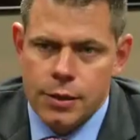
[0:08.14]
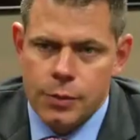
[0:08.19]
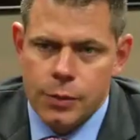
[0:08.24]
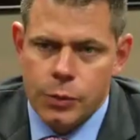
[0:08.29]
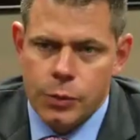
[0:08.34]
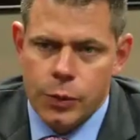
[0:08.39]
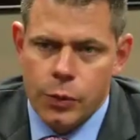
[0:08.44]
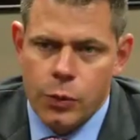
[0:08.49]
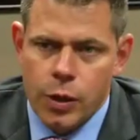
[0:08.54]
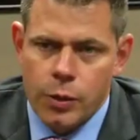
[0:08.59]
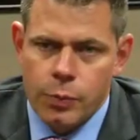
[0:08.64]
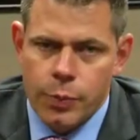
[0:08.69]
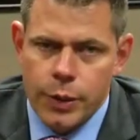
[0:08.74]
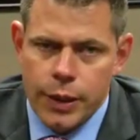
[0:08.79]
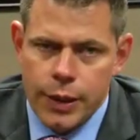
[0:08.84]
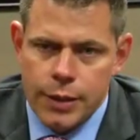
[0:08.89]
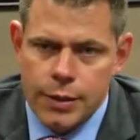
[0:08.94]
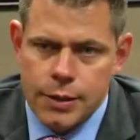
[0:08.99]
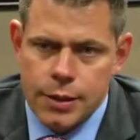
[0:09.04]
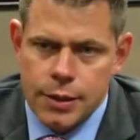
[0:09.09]
I mean, we're quite
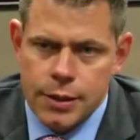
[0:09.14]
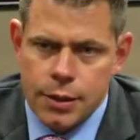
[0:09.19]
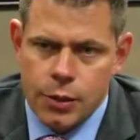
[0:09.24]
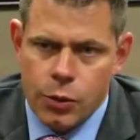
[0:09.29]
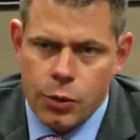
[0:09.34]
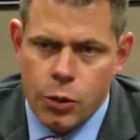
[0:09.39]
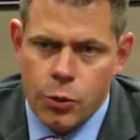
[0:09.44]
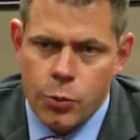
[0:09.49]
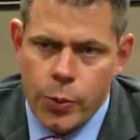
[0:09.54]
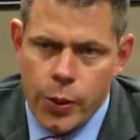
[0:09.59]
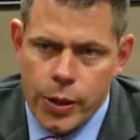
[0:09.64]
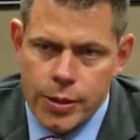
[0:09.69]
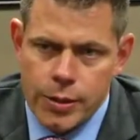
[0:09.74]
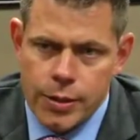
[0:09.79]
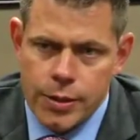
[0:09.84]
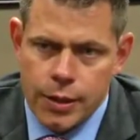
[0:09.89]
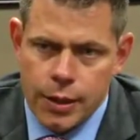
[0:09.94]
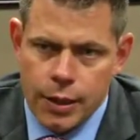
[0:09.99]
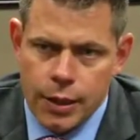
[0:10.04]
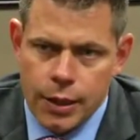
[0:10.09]
pleased. It's a
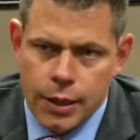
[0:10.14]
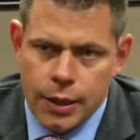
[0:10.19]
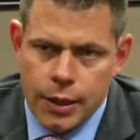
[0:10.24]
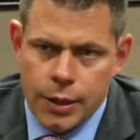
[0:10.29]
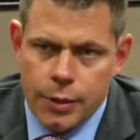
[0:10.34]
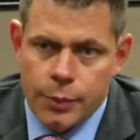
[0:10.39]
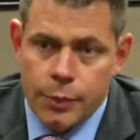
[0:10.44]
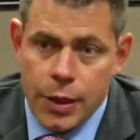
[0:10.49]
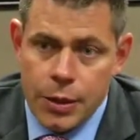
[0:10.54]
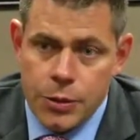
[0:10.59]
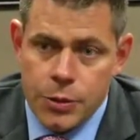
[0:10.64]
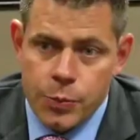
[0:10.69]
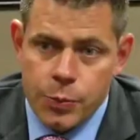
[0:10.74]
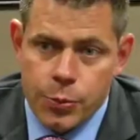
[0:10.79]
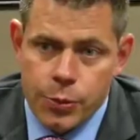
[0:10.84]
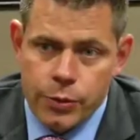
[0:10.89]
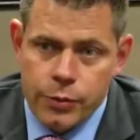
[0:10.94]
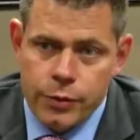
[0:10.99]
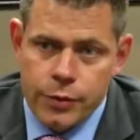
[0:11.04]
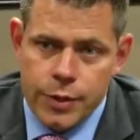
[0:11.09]
robust, much
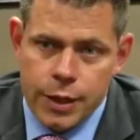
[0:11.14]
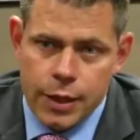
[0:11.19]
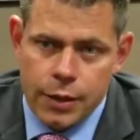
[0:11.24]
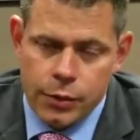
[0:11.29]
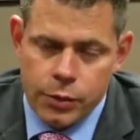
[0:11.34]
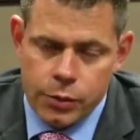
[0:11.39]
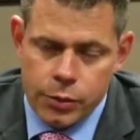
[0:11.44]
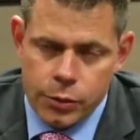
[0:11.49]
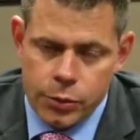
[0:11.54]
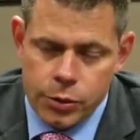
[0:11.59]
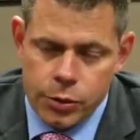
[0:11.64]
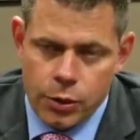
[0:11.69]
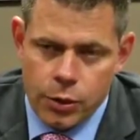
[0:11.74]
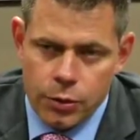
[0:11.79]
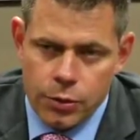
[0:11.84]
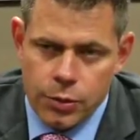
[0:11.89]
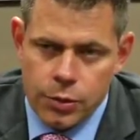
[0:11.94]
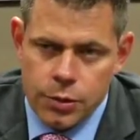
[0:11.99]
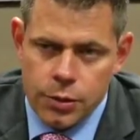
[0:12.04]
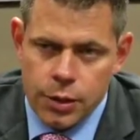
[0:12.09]
improved set of
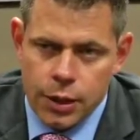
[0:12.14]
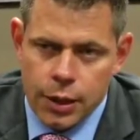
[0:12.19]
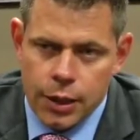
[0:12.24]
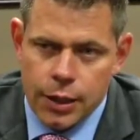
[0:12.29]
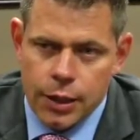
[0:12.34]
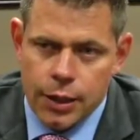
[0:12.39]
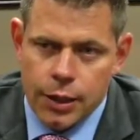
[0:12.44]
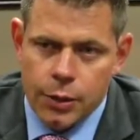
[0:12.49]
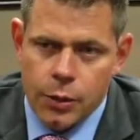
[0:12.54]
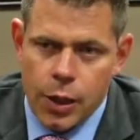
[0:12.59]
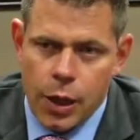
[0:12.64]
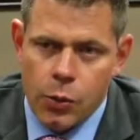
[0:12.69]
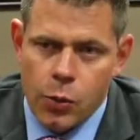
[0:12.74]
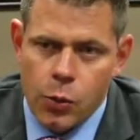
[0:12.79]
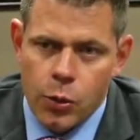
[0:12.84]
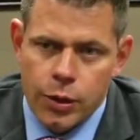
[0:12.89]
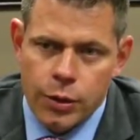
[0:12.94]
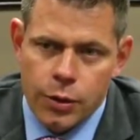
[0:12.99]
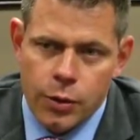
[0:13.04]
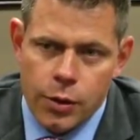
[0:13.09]
results. Our
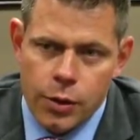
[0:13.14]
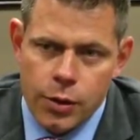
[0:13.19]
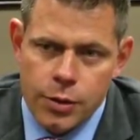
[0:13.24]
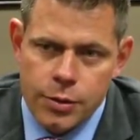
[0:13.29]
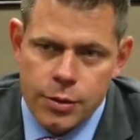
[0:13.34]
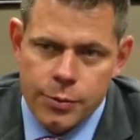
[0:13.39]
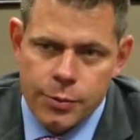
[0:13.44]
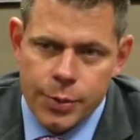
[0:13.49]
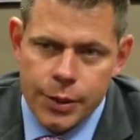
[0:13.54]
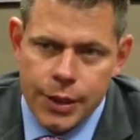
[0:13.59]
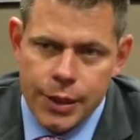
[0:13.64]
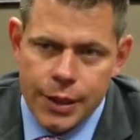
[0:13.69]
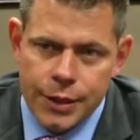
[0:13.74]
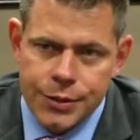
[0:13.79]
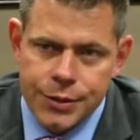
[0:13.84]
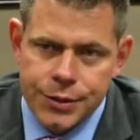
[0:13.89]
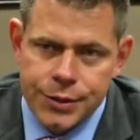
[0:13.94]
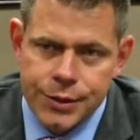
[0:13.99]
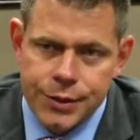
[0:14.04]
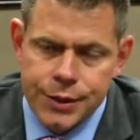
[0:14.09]
all-in costs of
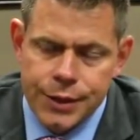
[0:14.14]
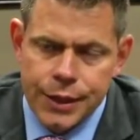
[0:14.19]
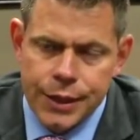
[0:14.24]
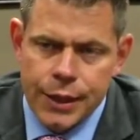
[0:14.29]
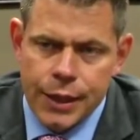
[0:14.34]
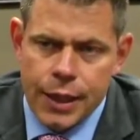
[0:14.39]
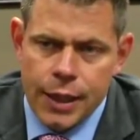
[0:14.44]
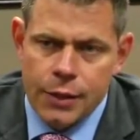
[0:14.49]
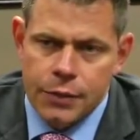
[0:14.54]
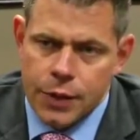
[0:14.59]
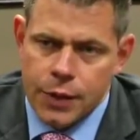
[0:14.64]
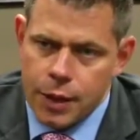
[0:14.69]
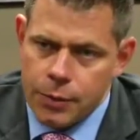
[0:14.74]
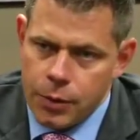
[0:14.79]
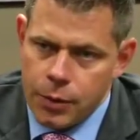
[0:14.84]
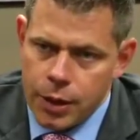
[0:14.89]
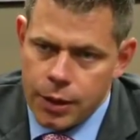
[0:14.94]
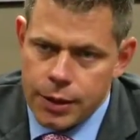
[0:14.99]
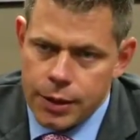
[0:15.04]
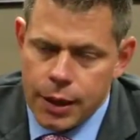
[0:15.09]
production have
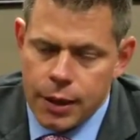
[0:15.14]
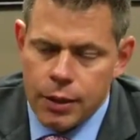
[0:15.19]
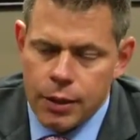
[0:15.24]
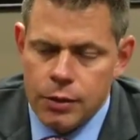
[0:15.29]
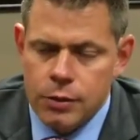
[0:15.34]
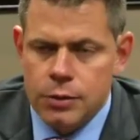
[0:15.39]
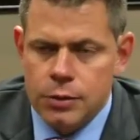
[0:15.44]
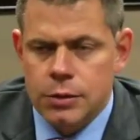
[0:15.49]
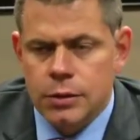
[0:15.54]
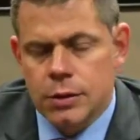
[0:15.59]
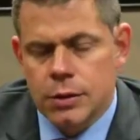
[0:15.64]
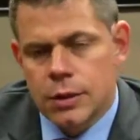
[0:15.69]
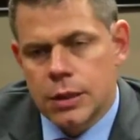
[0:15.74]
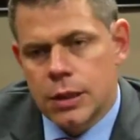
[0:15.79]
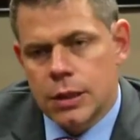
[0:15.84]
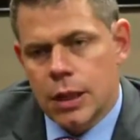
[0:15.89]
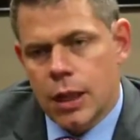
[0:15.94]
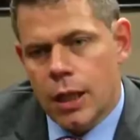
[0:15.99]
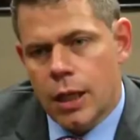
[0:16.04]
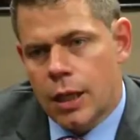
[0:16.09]
come right down.
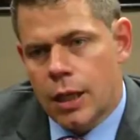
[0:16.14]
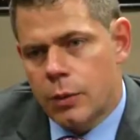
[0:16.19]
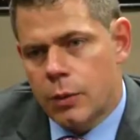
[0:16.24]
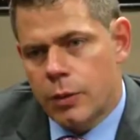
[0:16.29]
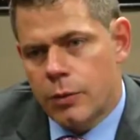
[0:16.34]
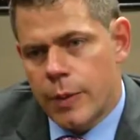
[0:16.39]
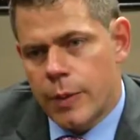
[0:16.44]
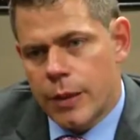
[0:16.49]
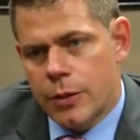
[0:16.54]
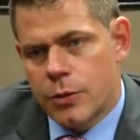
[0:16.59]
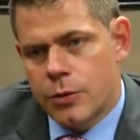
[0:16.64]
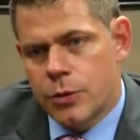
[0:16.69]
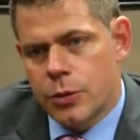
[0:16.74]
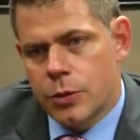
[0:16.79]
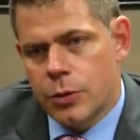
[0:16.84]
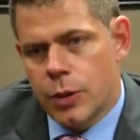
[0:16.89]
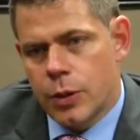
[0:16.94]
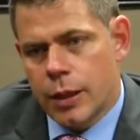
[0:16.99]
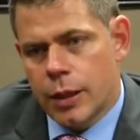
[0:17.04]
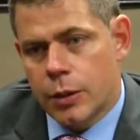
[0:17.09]
We've managed
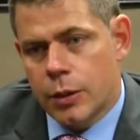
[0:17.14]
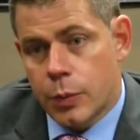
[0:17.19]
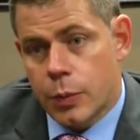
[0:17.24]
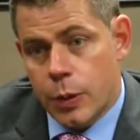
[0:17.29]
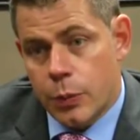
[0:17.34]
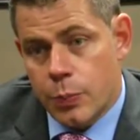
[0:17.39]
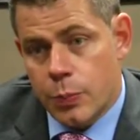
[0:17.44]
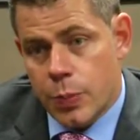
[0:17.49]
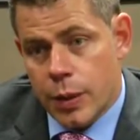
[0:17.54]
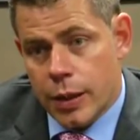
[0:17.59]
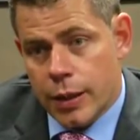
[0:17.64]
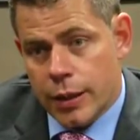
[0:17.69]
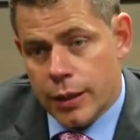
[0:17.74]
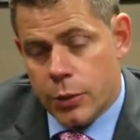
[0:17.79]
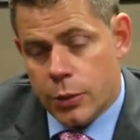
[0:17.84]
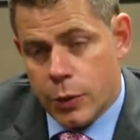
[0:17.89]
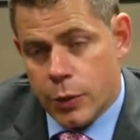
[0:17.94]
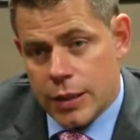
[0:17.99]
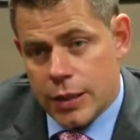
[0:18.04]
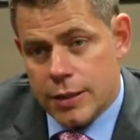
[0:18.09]
to
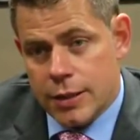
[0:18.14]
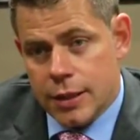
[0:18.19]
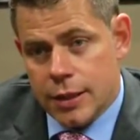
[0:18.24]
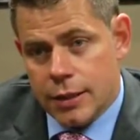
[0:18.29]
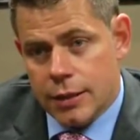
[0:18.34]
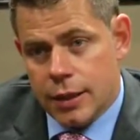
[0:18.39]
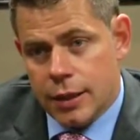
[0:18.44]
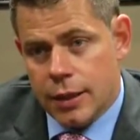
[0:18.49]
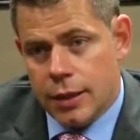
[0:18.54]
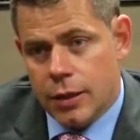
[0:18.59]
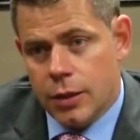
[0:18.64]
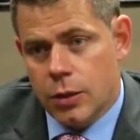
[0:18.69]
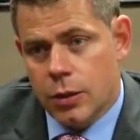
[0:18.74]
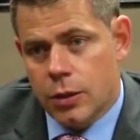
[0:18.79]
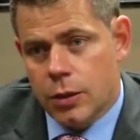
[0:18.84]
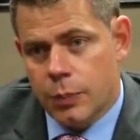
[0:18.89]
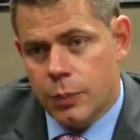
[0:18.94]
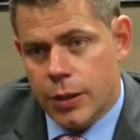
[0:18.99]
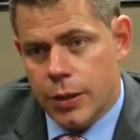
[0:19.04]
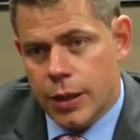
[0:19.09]
increase
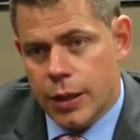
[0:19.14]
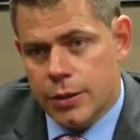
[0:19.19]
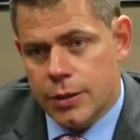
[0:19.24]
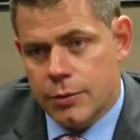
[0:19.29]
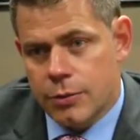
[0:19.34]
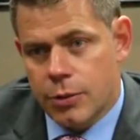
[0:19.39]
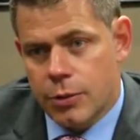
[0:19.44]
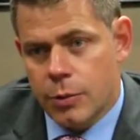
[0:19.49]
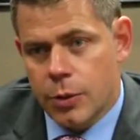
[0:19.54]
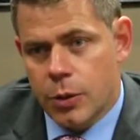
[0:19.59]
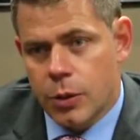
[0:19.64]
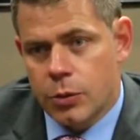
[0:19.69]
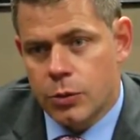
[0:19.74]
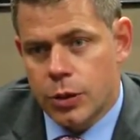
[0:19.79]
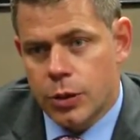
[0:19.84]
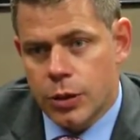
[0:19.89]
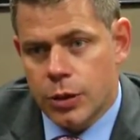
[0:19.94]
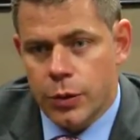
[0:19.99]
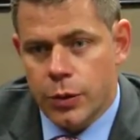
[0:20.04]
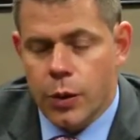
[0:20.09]
production from
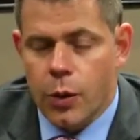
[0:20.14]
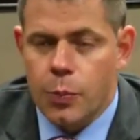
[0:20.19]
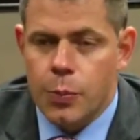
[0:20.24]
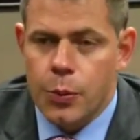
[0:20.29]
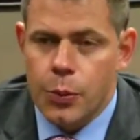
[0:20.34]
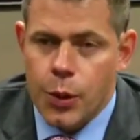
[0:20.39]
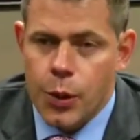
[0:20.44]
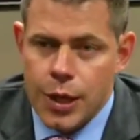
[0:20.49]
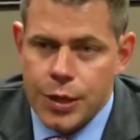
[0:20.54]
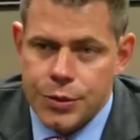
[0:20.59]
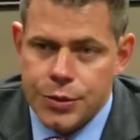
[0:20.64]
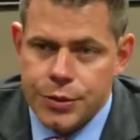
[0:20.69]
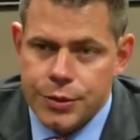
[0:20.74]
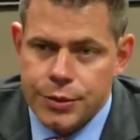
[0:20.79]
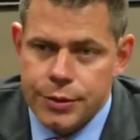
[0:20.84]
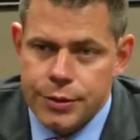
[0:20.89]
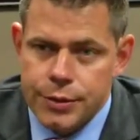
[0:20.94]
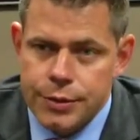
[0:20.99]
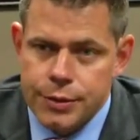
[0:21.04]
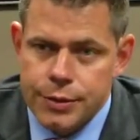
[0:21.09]
continuing
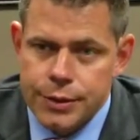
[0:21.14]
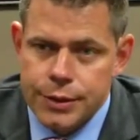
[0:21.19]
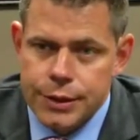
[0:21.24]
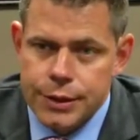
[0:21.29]
operations.